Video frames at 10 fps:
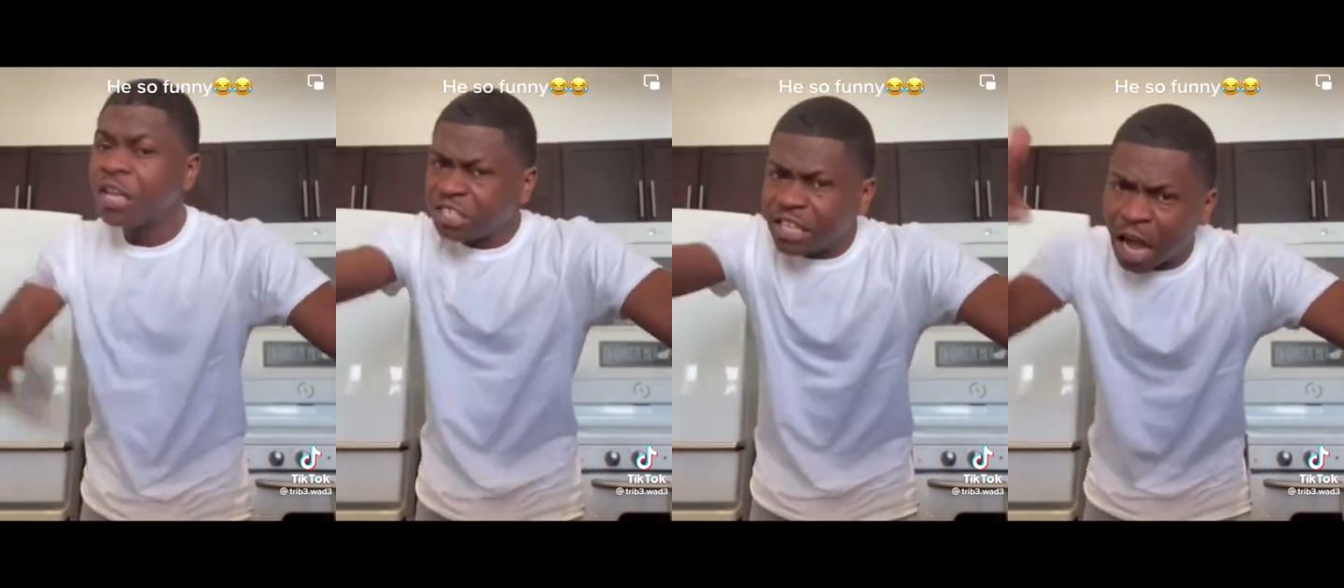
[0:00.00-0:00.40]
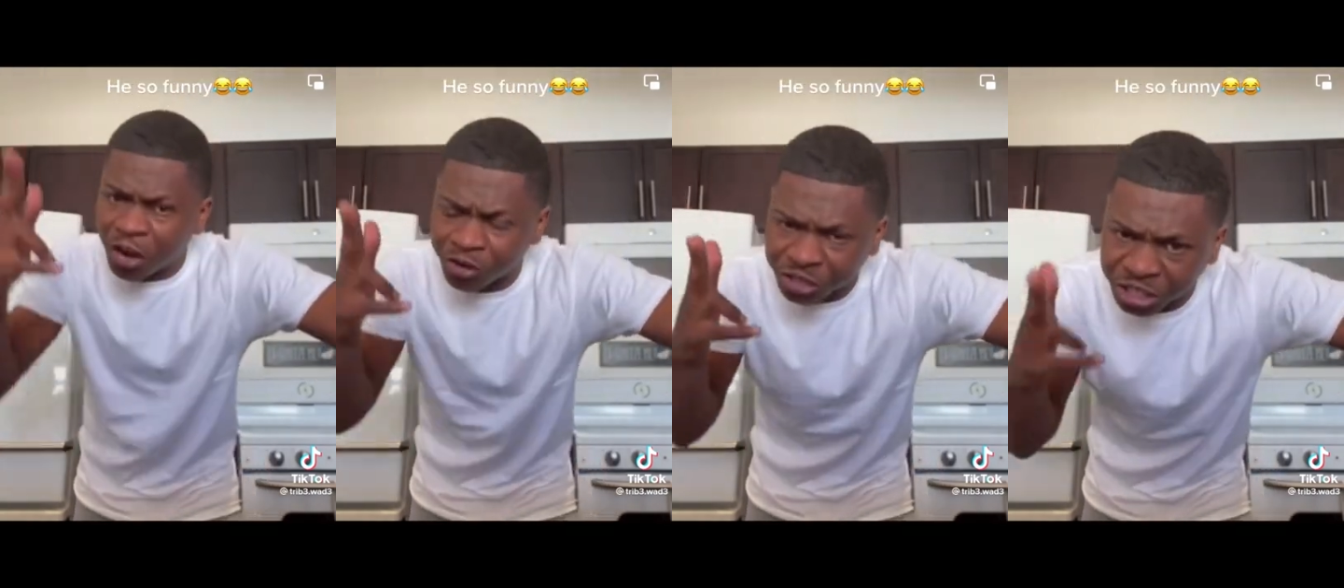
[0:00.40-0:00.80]
She out
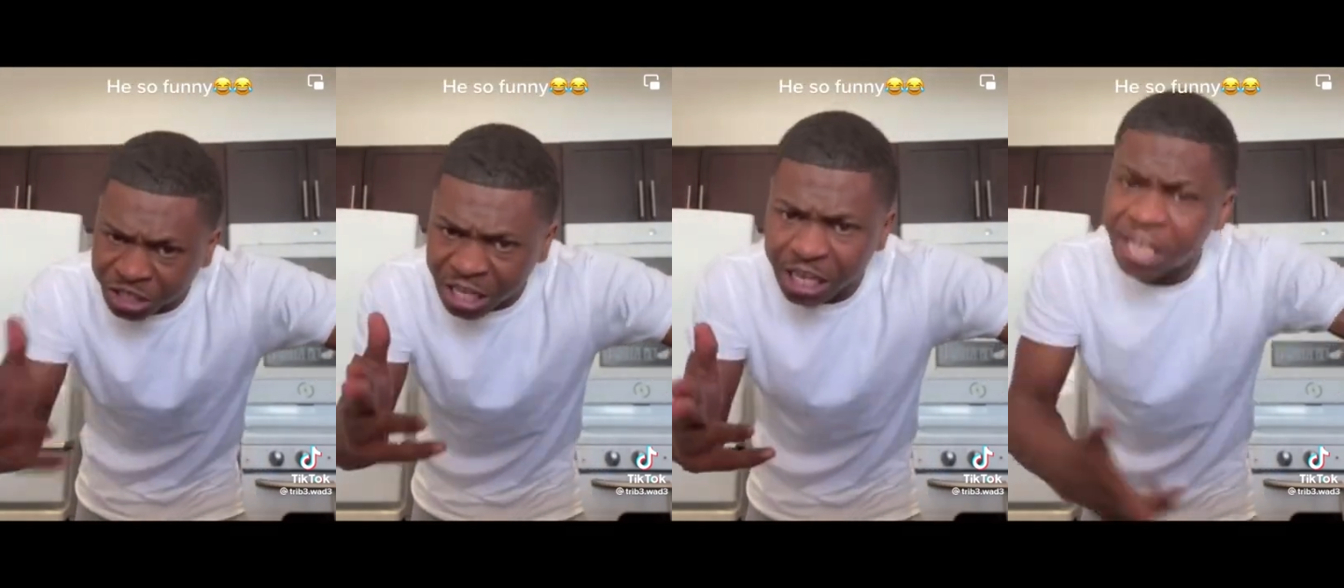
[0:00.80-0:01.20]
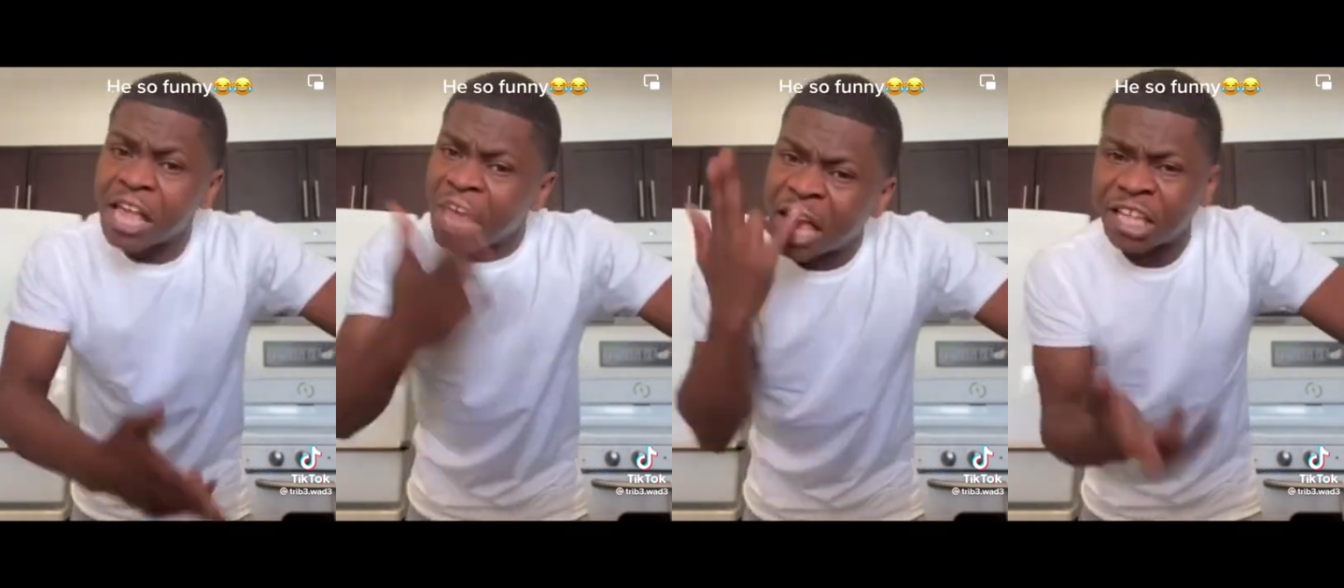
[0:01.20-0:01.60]
here stealing
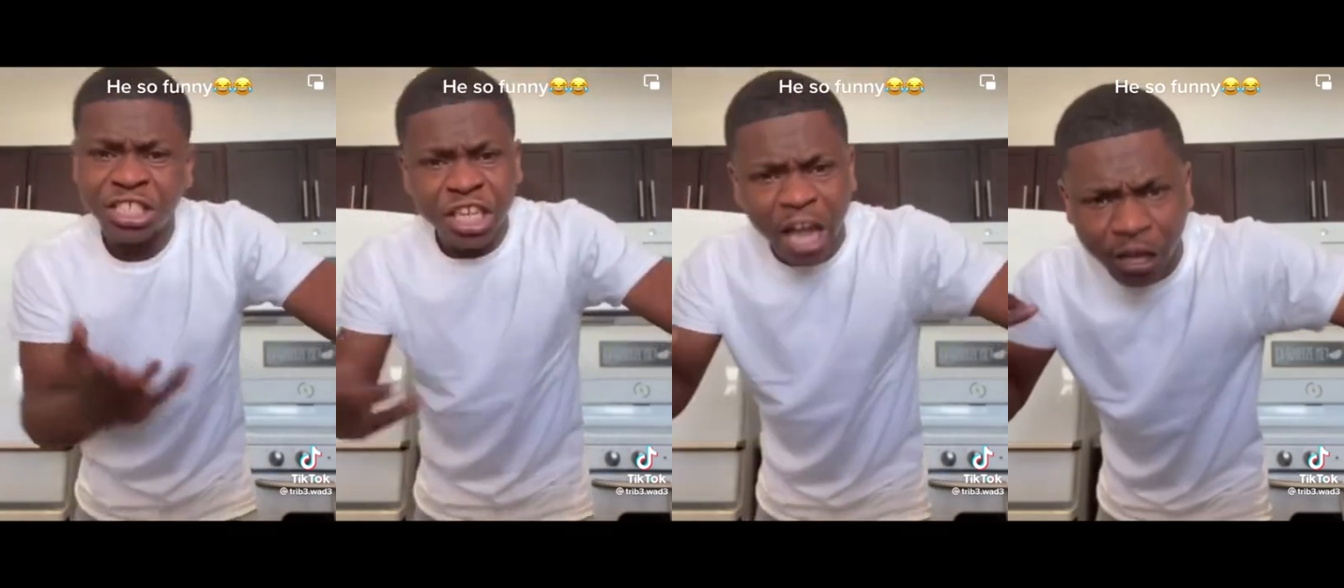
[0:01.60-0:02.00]
and she got